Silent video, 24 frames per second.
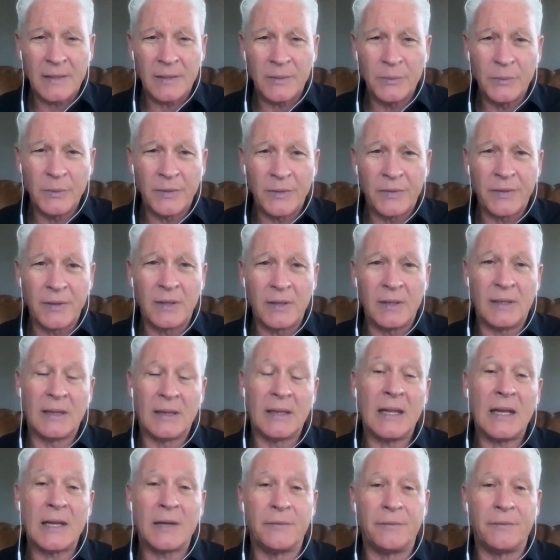with a
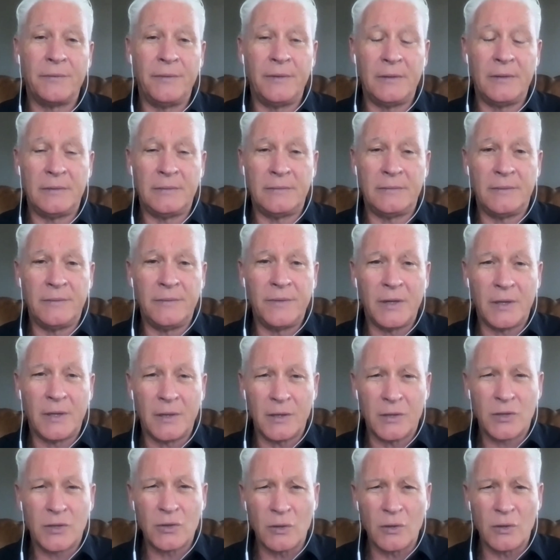lot of
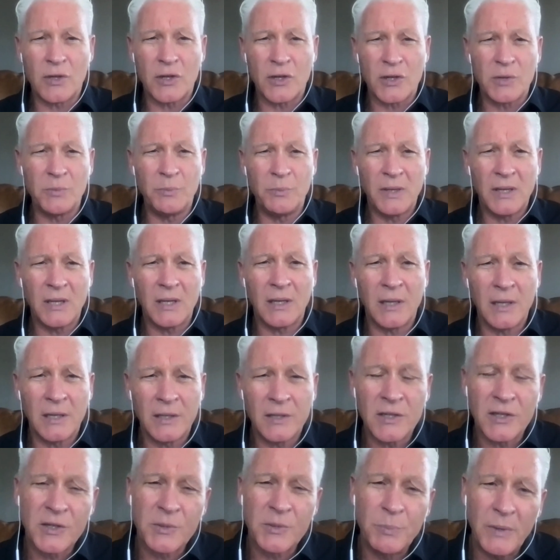various churches and beginning
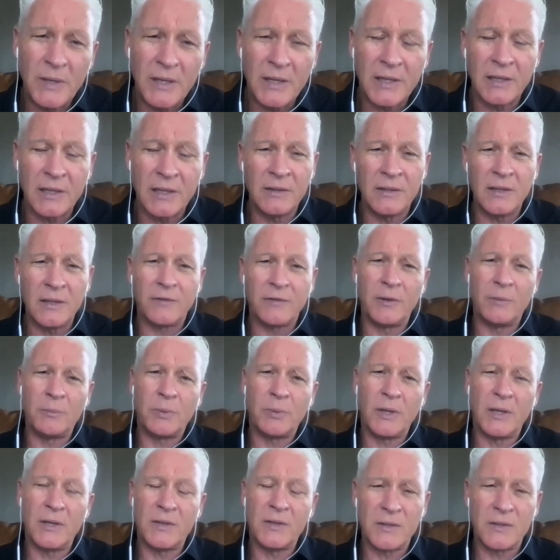to speak in different
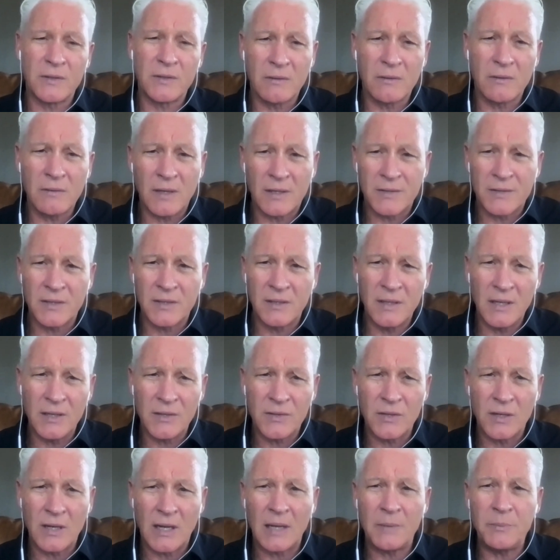places across the
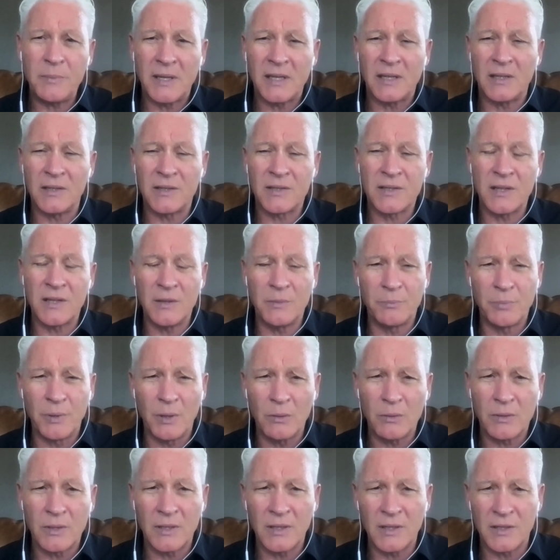nation, I began to see the
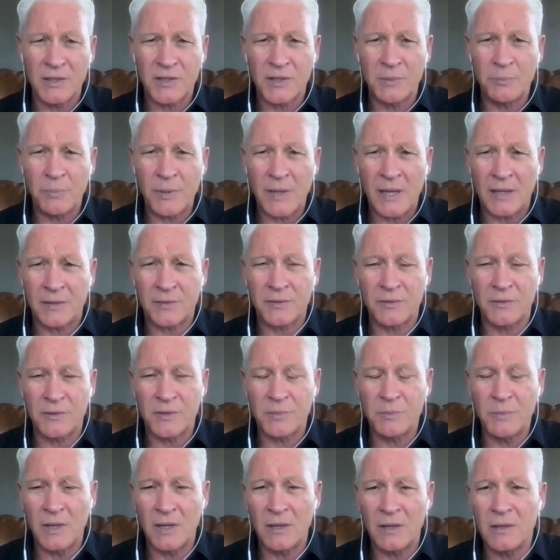brokenness in
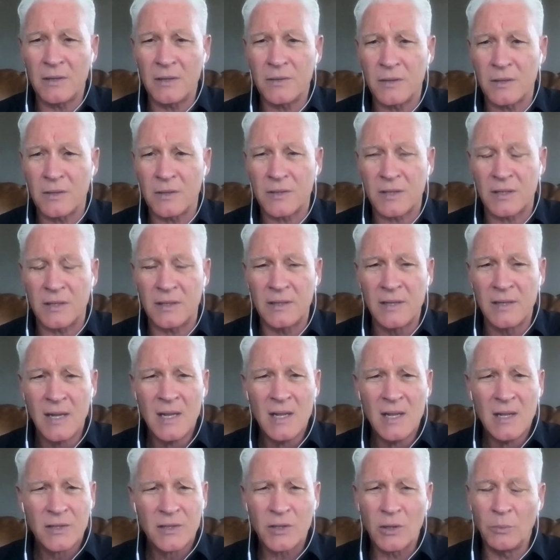pastors' marriages. And
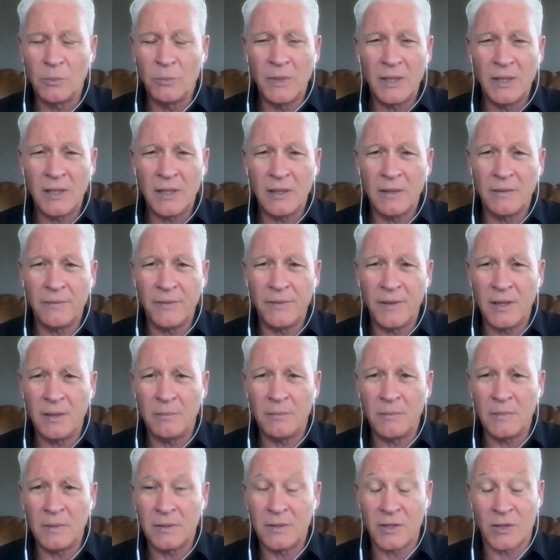so many of
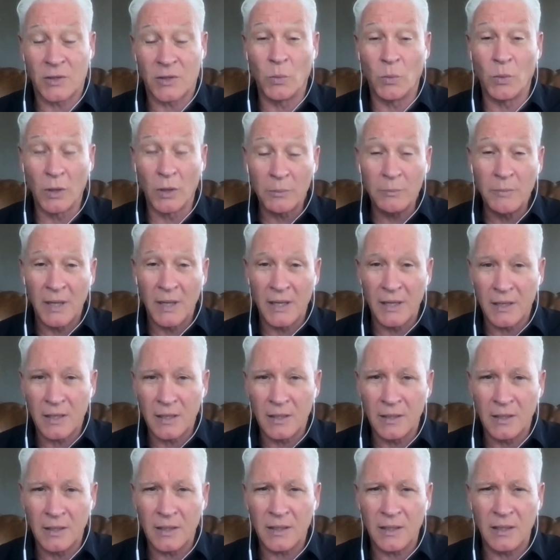them just weren't
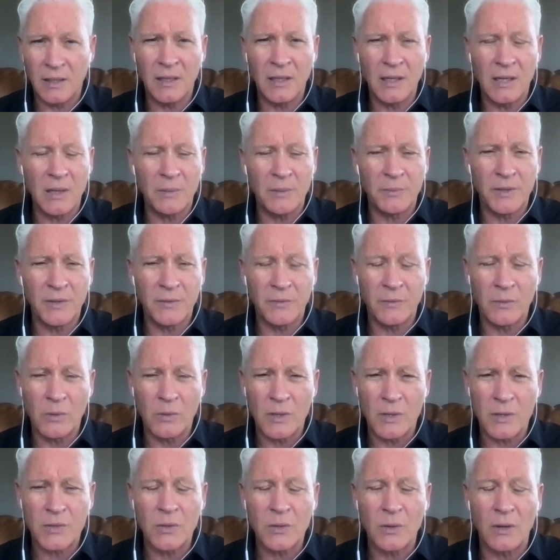making it, ended up in
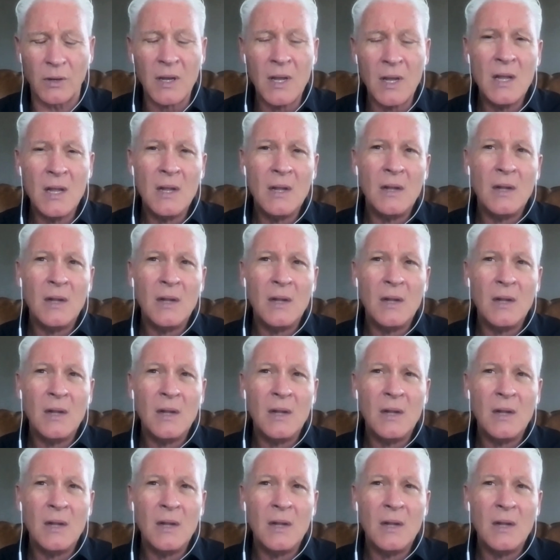divorce, or